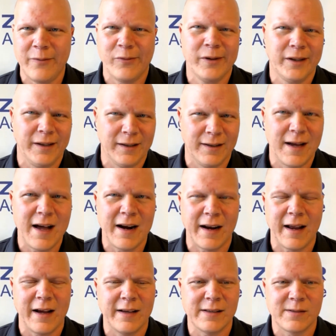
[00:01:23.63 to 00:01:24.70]
really a lot
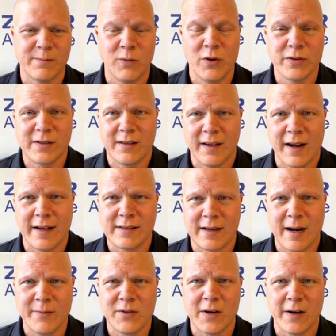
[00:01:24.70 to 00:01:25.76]
of guys, most of the guys
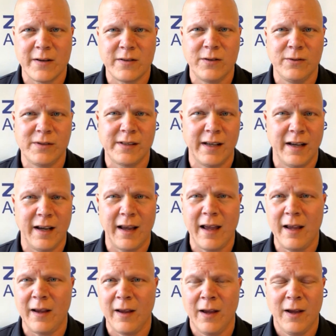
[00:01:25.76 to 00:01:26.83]
that I'm talking to saying,
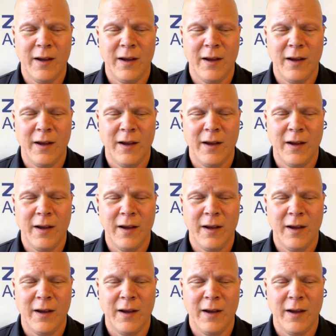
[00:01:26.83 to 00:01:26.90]
hey,